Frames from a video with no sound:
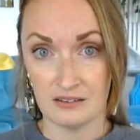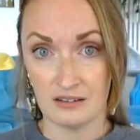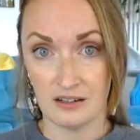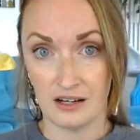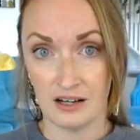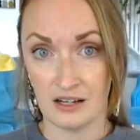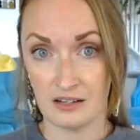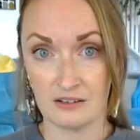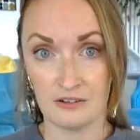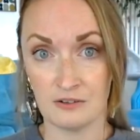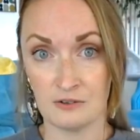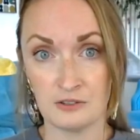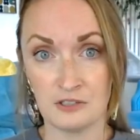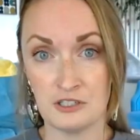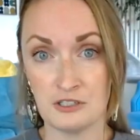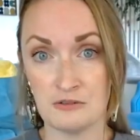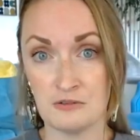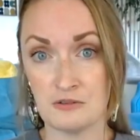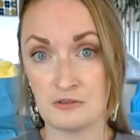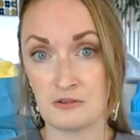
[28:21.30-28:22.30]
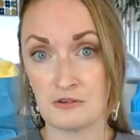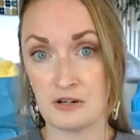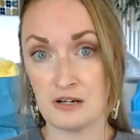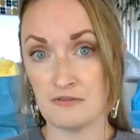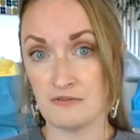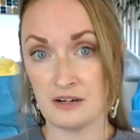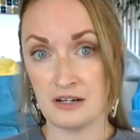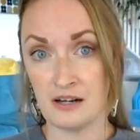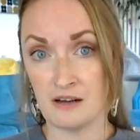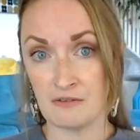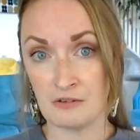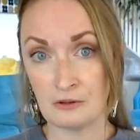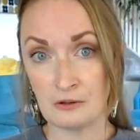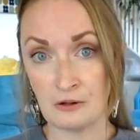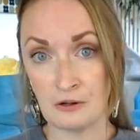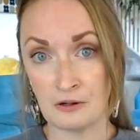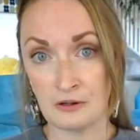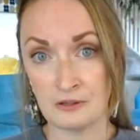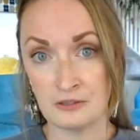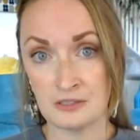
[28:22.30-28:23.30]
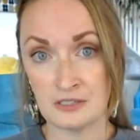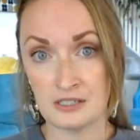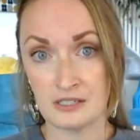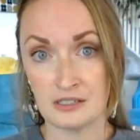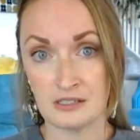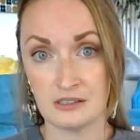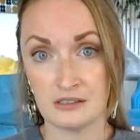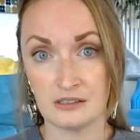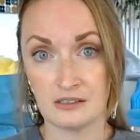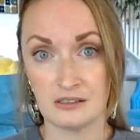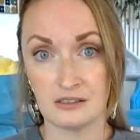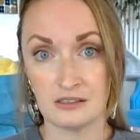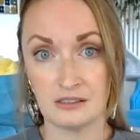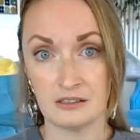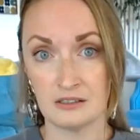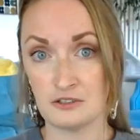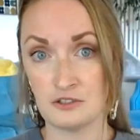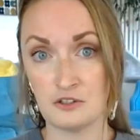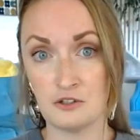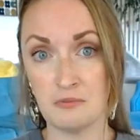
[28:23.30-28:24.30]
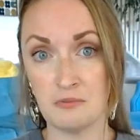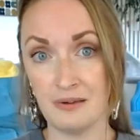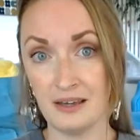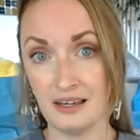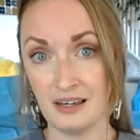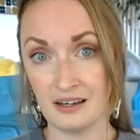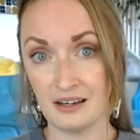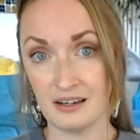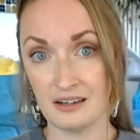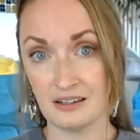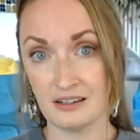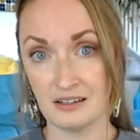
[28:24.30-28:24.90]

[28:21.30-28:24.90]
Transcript: I don't know what to do with grief. I never learned. It's too big.